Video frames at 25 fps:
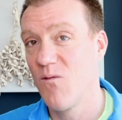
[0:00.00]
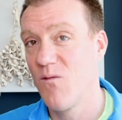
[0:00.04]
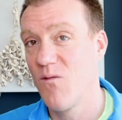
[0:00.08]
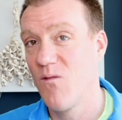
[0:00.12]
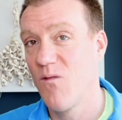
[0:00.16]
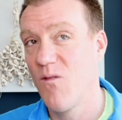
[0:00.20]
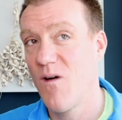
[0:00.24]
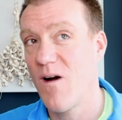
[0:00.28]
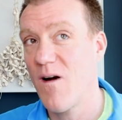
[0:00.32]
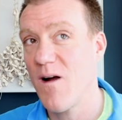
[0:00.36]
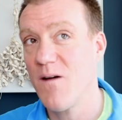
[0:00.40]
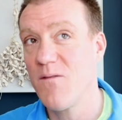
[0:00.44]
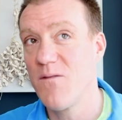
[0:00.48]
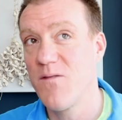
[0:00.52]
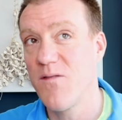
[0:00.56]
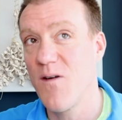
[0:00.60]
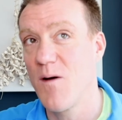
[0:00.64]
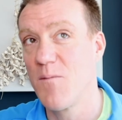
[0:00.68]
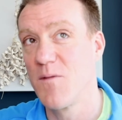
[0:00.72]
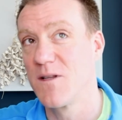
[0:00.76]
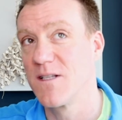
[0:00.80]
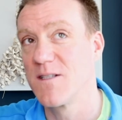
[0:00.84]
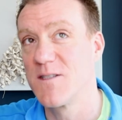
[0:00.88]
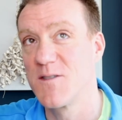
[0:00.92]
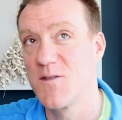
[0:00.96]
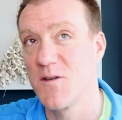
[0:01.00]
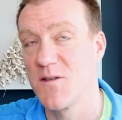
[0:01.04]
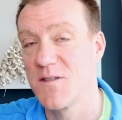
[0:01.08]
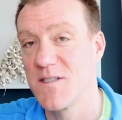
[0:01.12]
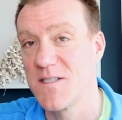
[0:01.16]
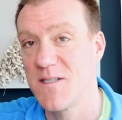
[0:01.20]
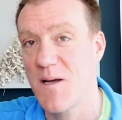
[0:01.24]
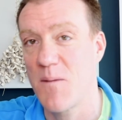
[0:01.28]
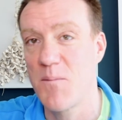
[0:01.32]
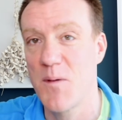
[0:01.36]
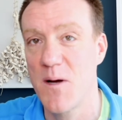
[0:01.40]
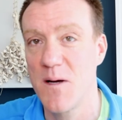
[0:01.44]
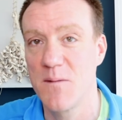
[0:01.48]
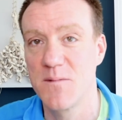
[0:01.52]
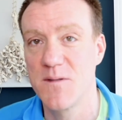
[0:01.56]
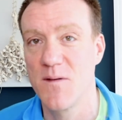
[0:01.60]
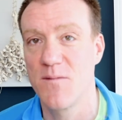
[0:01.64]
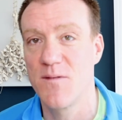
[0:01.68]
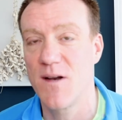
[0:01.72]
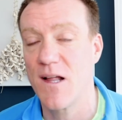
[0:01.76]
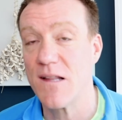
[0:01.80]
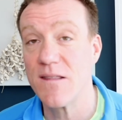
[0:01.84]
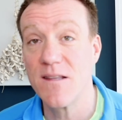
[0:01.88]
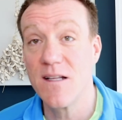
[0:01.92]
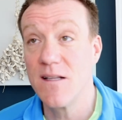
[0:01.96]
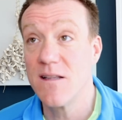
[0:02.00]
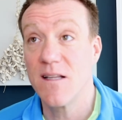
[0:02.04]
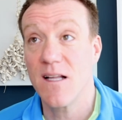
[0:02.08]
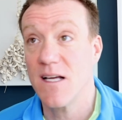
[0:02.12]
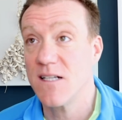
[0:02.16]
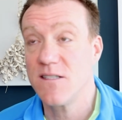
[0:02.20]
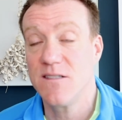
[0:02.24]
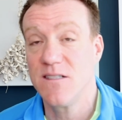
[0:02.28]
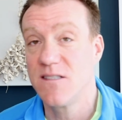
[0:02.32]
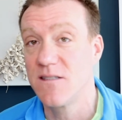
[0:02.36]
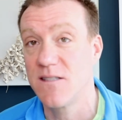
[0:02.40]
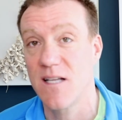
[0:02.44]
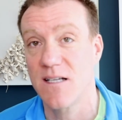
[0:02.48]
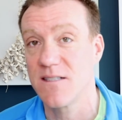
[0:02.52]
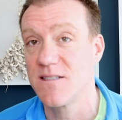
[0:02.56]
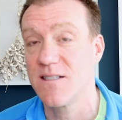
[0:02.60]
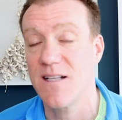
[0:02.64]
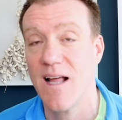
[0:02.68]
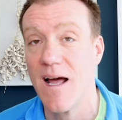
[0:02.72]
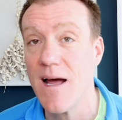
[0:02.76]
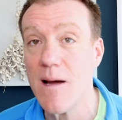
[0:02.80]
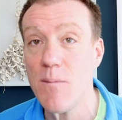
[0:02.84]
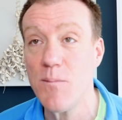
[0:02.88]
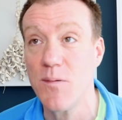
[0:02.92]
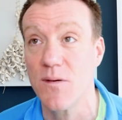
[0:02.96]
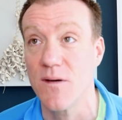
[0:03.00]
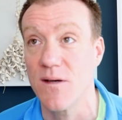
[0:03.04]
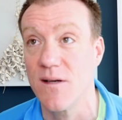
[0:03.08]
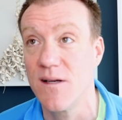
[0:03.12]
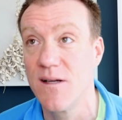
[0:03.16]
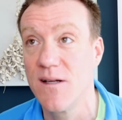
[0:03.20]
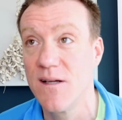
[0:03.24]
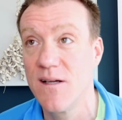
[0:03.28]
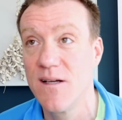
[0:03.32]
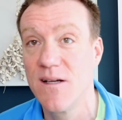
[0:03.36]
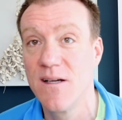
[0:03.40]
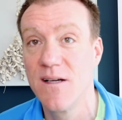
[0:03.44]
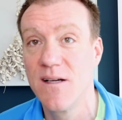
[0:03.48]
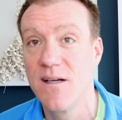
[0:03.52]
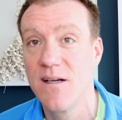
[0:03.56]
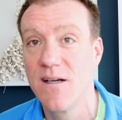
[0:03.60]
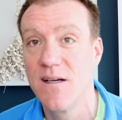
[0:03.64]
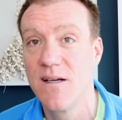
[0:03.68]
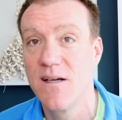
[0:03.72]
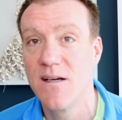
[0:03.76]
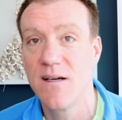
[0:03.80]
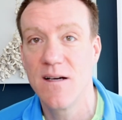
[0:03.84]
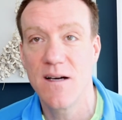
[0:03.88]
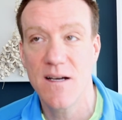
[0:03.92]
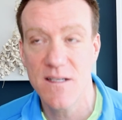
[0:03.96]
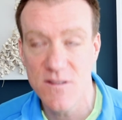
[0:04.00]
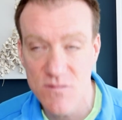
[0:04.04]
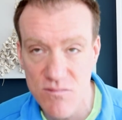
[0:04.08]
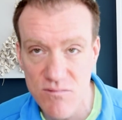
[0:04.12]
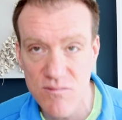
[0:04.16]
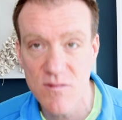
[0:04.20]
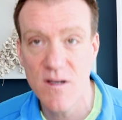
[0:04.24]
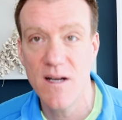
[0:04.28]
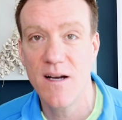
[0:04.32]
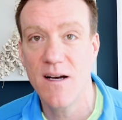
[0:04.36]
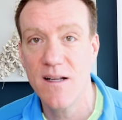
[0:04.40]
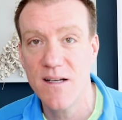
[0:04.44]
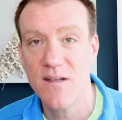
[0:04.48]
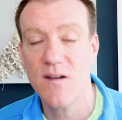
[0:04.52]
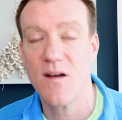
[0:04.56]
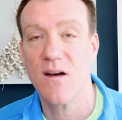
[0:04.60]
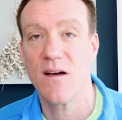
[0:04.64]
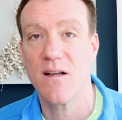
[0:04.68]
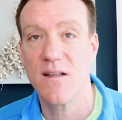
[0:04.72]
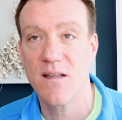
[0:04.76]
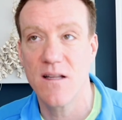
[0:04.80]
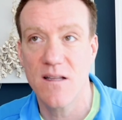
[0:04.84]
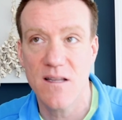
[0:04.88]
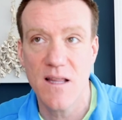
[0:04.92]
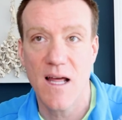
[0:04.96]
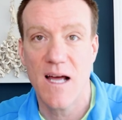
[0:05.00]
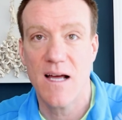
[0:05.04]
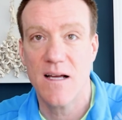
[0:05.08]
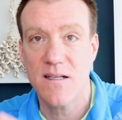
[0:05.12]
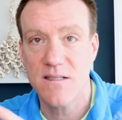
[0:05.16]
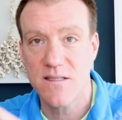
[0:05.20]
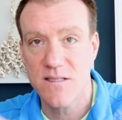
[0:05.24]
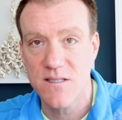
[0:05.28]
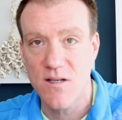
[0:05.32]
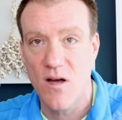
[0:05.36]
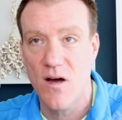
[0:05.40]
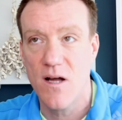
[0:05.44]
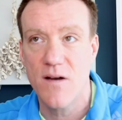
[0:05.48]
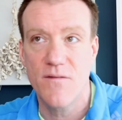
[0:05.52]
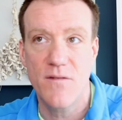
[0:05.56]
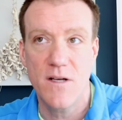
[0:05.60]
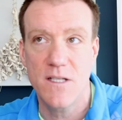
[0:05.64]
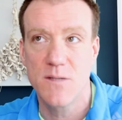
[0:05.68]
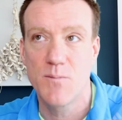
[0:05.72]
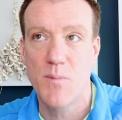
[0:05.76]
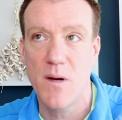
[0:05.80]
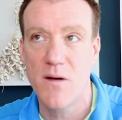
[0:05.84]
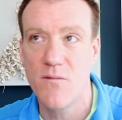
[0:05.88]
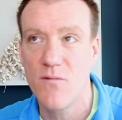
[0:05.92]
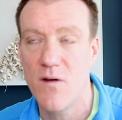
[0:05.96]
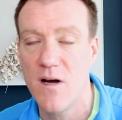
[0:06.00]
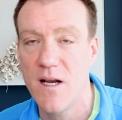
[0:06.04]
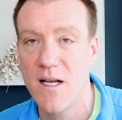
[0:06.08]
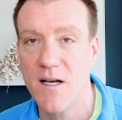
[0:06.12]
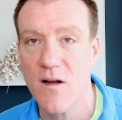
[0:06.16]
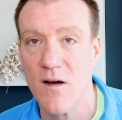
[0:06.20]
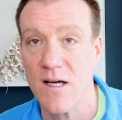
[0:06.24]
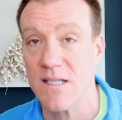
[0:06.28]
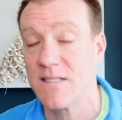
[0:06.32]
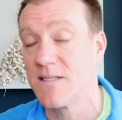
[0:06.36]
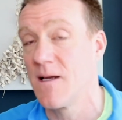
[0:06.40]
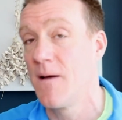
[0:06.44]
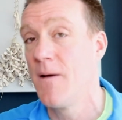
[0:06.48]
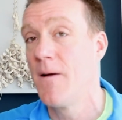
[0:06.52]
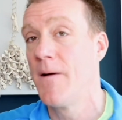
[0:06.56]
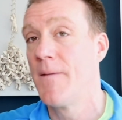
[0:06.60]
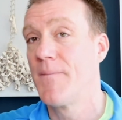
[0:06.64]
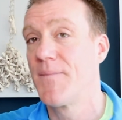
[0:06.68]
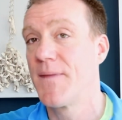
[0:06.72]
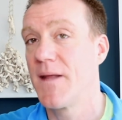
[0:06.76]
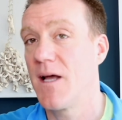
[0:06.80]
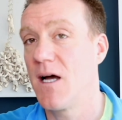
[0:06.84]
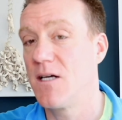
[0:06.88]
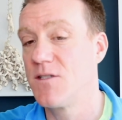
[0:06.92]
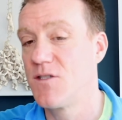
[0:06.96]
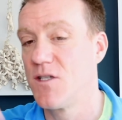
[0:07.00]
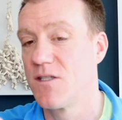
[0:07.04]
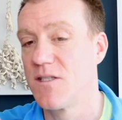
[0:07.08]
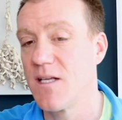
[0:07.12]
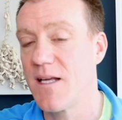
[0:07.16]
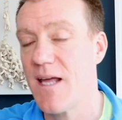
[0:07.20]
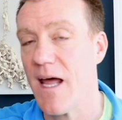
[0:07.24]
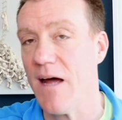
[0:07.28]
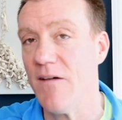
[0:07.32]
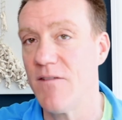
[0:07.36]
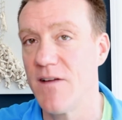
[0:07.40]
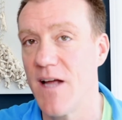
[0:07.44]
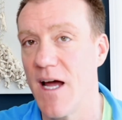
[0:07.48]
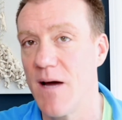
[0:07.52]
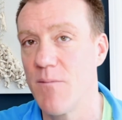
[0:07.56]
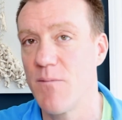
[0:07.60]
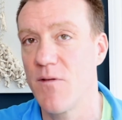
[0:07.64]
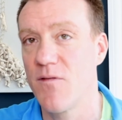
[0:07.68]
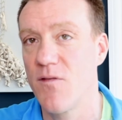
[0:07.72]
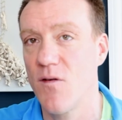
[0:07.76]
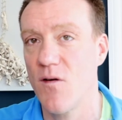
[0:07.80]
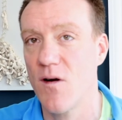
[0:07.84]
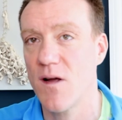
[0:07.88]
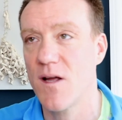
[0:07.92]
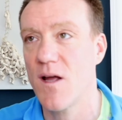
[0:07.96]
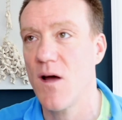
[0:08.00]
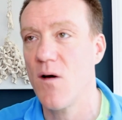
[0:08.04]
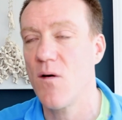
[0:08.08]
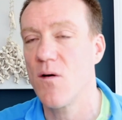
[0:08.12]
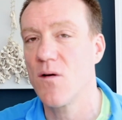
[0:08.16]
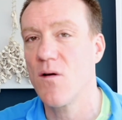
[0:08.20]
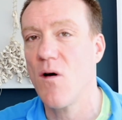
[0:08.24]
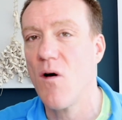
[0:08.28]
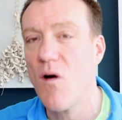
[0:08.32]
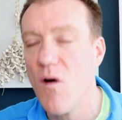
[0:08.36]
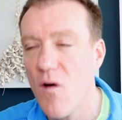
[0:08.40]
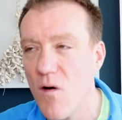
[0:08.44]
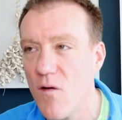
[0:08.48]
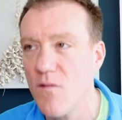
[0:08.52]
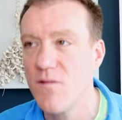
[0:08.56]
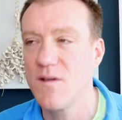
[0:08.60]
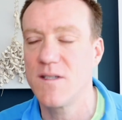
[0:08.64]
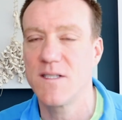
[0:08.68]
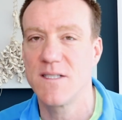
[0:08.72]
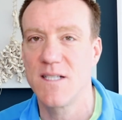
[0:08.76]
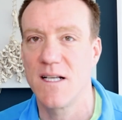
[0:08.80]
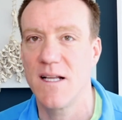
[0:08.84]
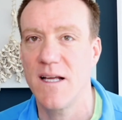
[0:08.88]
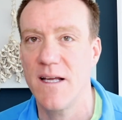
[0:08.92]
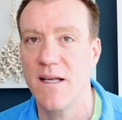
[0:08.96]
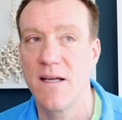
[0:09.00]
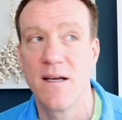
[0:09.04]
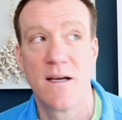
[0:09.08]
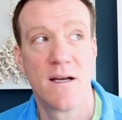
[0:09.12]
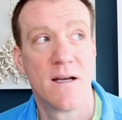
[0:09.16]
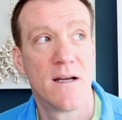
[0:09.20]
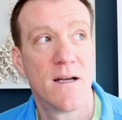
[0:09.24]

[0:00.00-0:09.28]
where I'm from, on the sort of suburbs of London, that just doesn't happen. It's really not, that side of it has been really nice. And just a caveat before I go on, obviously,